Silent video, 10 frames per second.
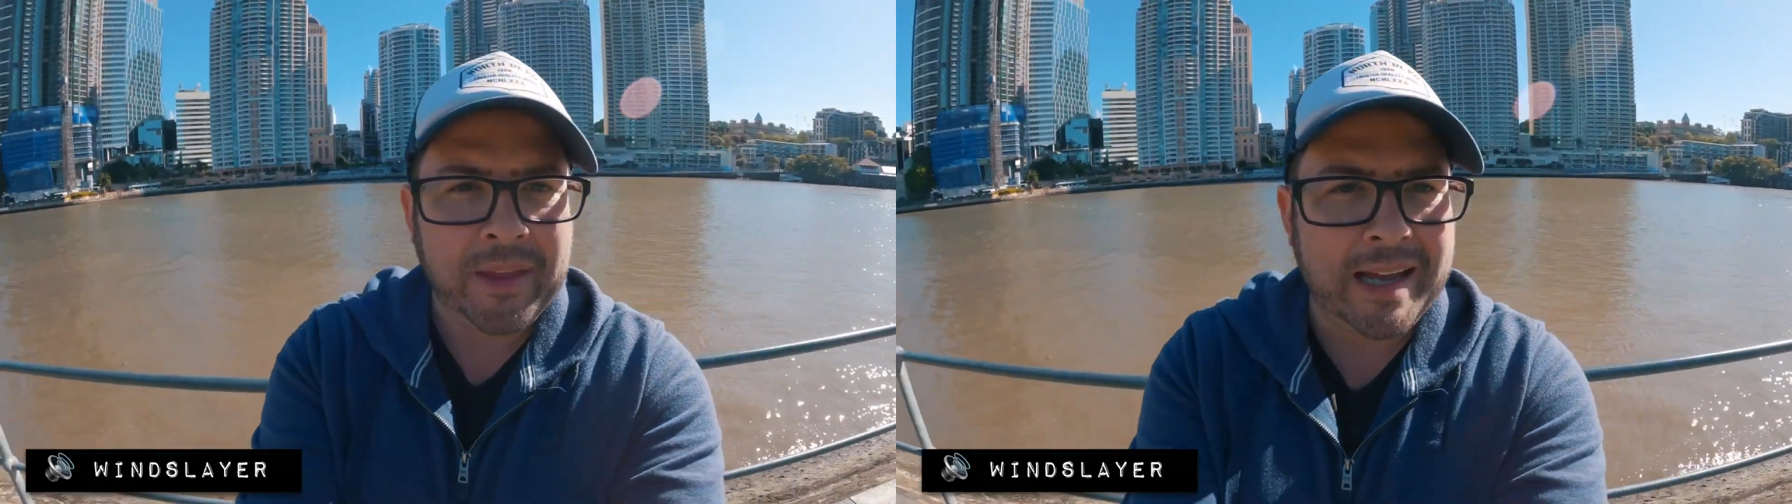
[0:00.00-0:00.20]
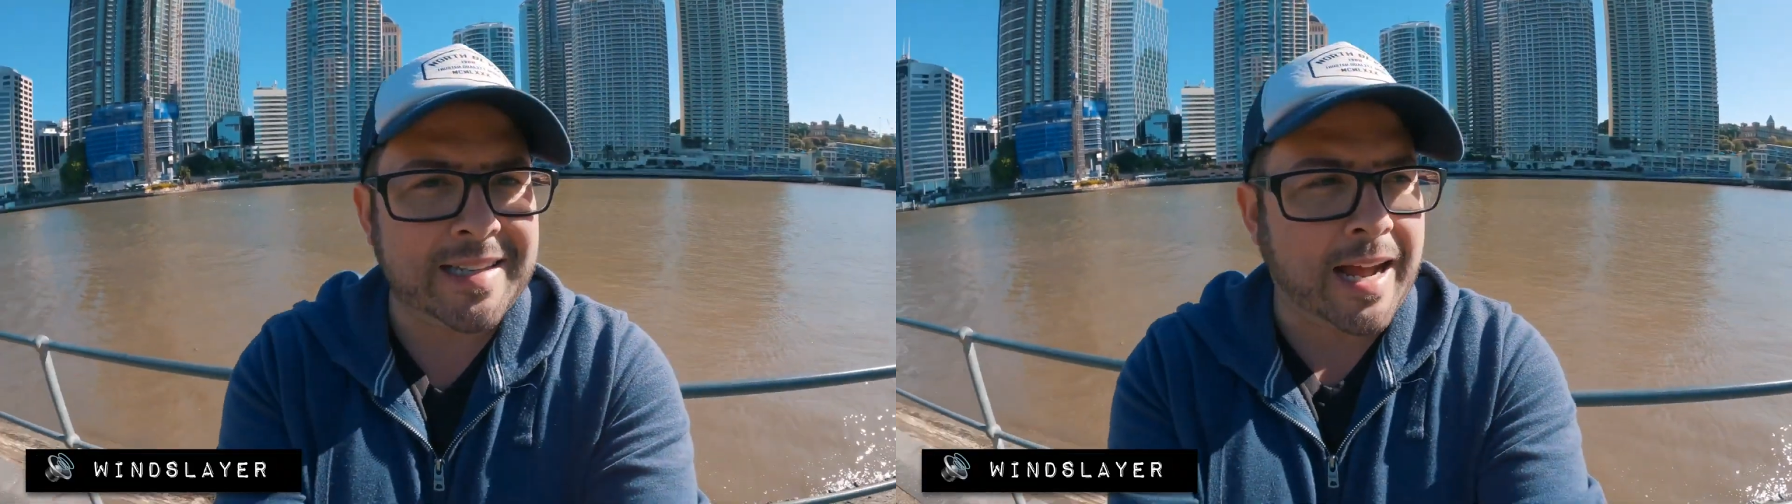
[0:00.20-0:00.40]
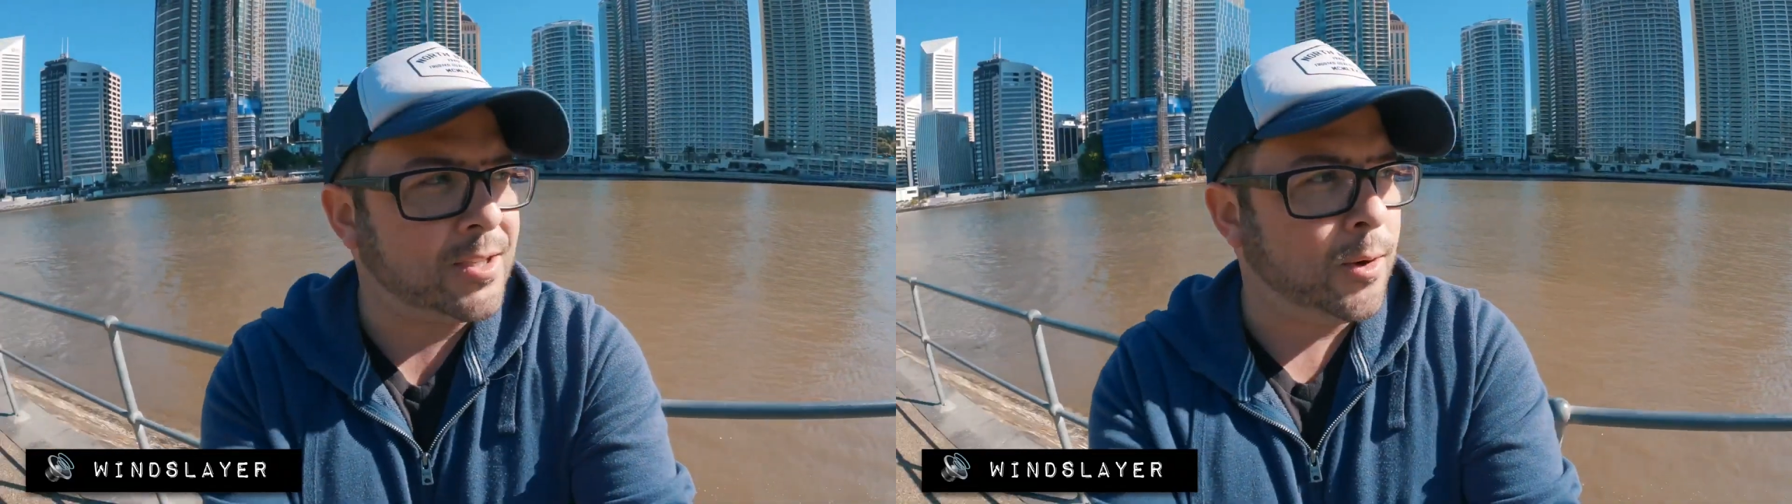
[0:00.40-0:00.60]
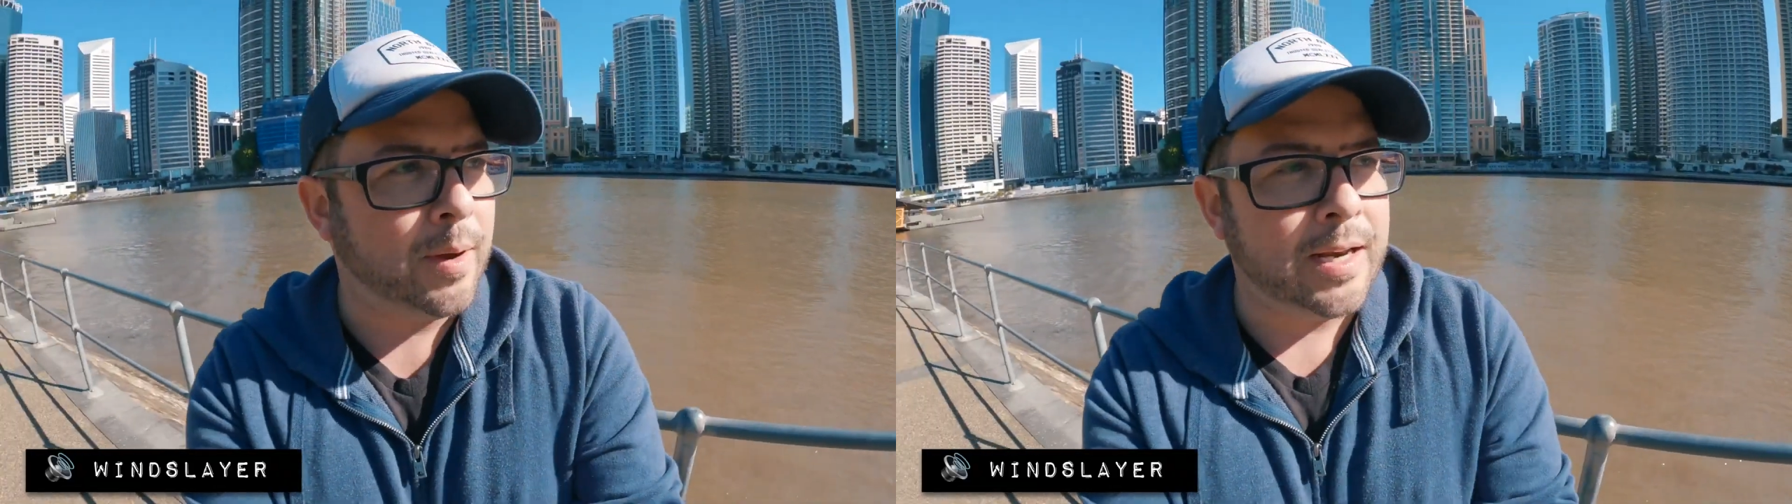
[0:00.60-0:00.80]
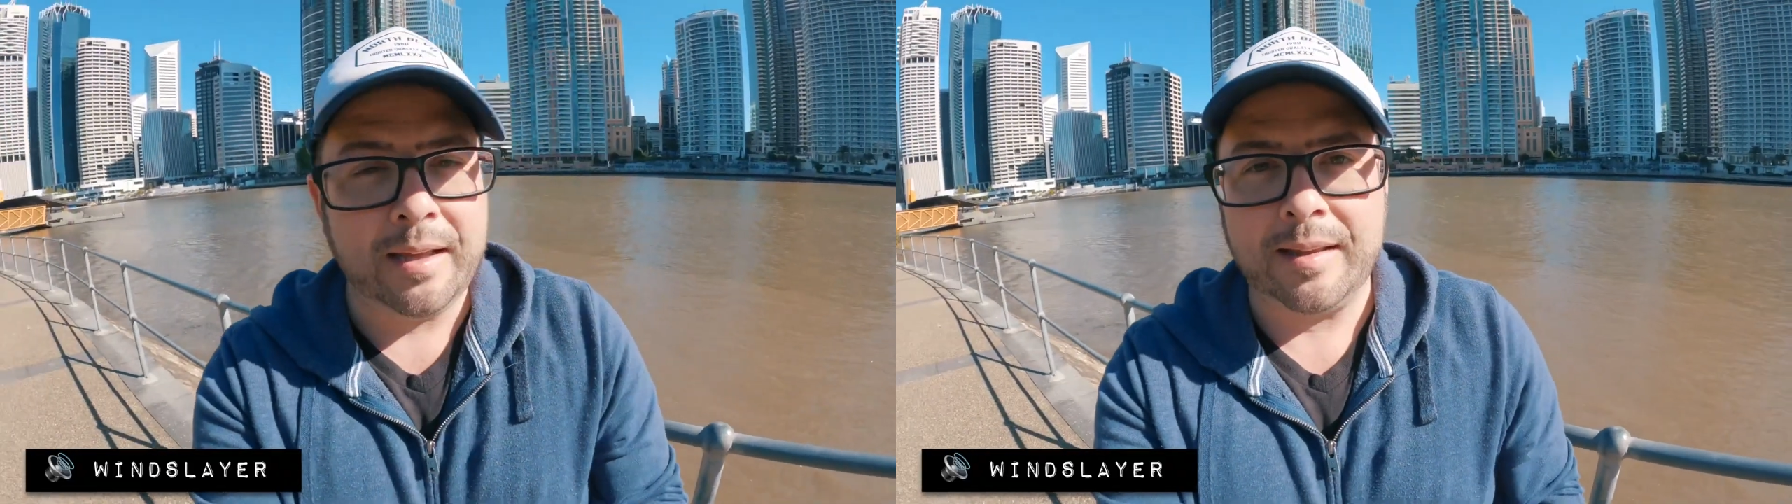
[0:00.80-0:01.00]
It's not so
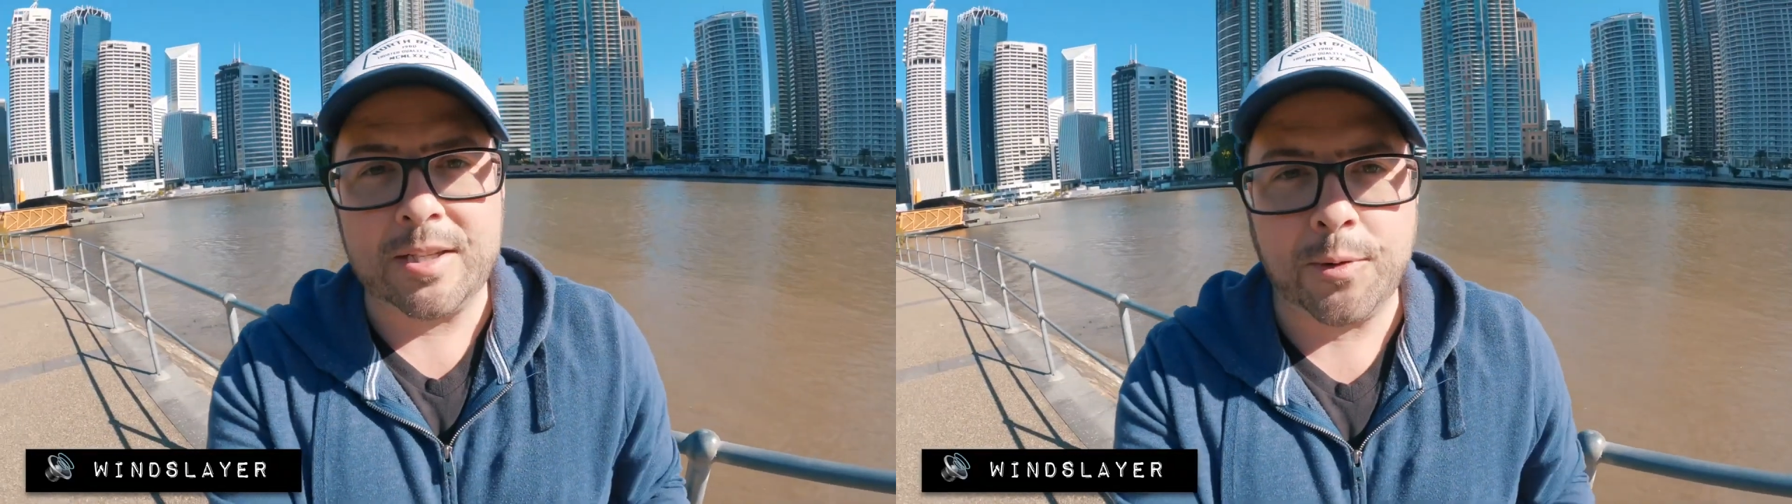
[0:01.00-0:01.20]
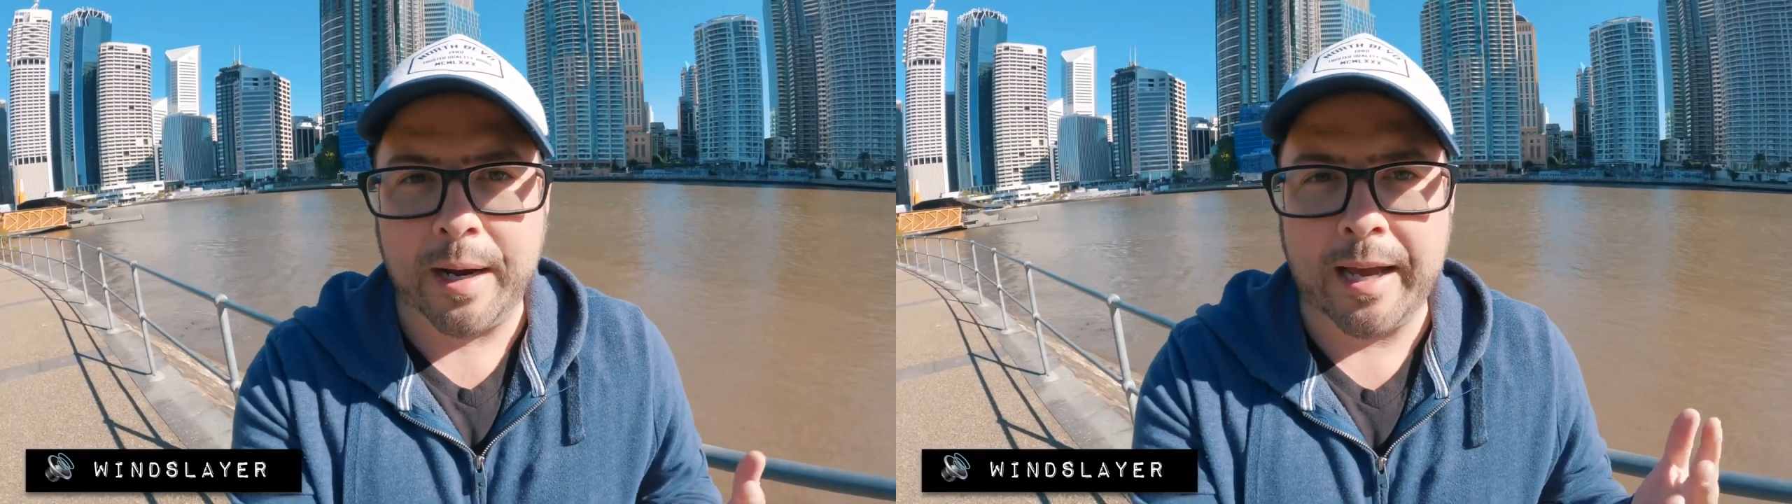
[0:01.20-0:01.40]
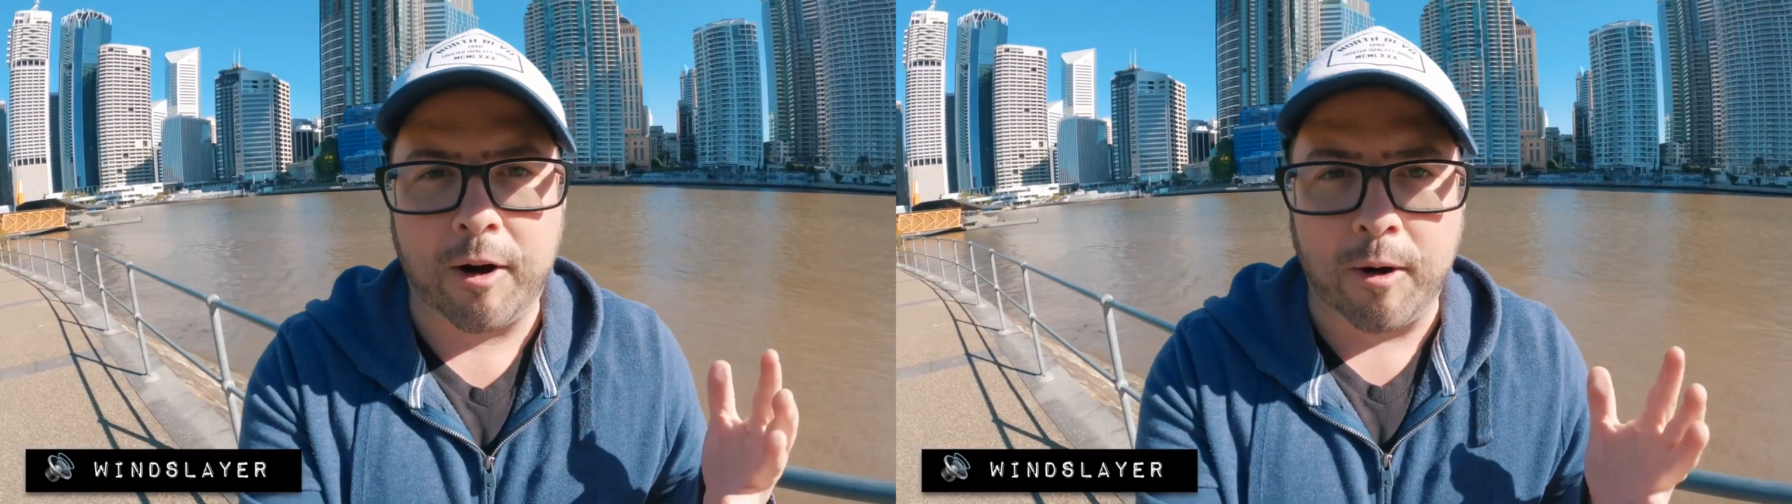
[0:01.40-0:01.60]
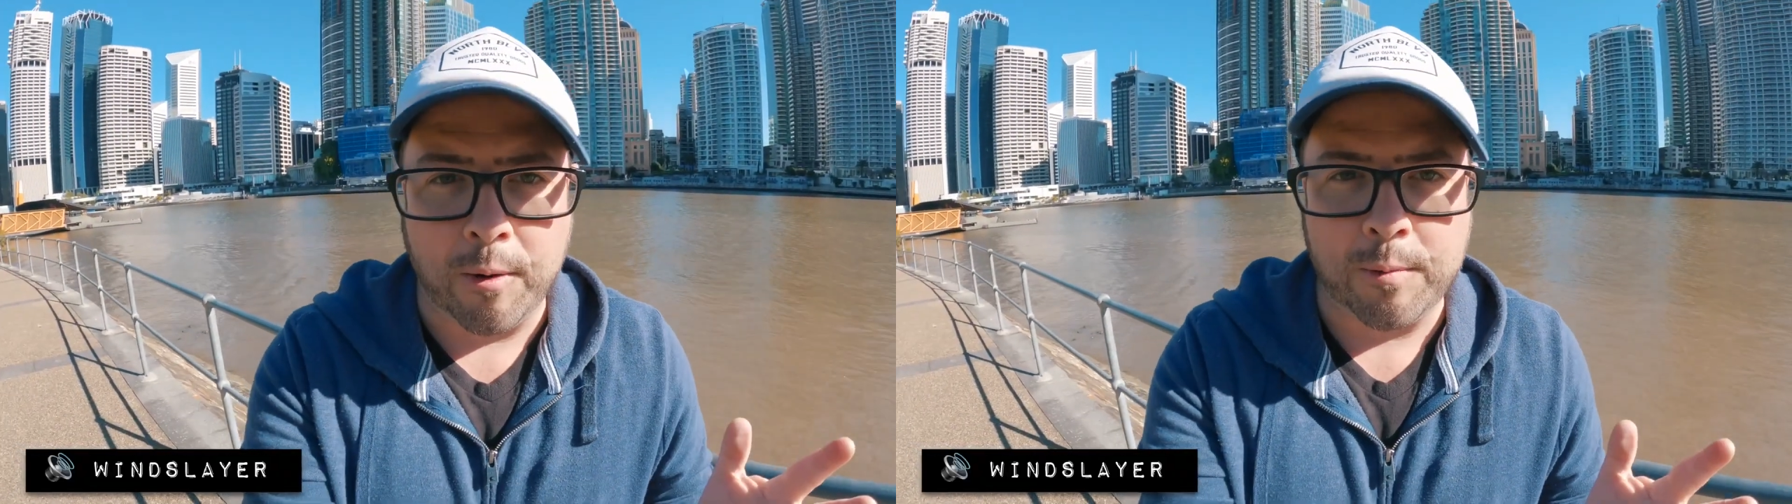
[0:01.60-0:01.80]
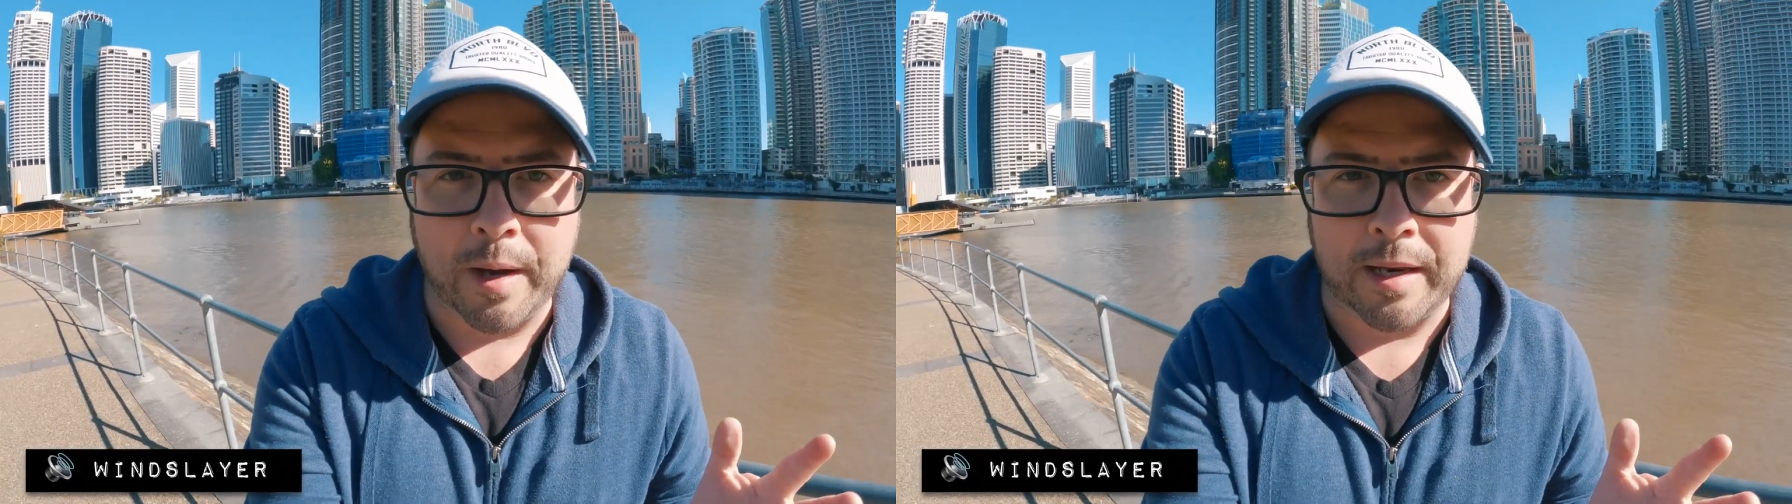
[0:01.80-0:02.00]
windy. Let's create our
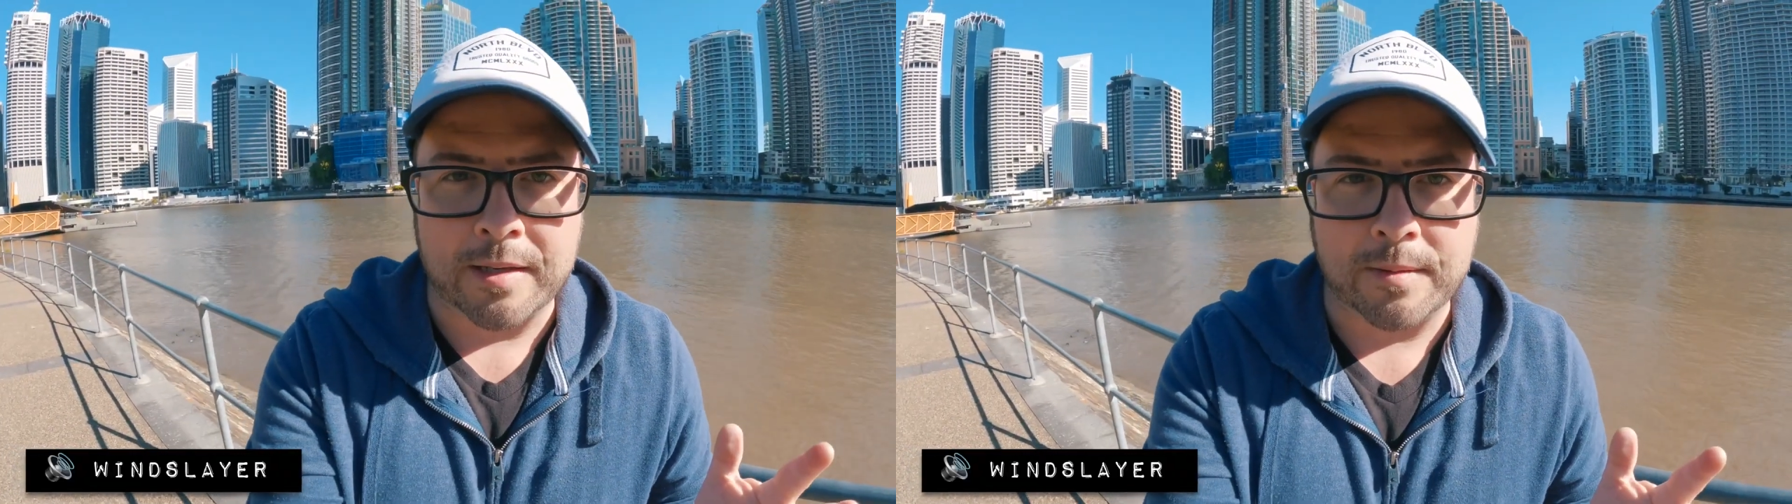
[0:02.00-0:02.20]
own wind,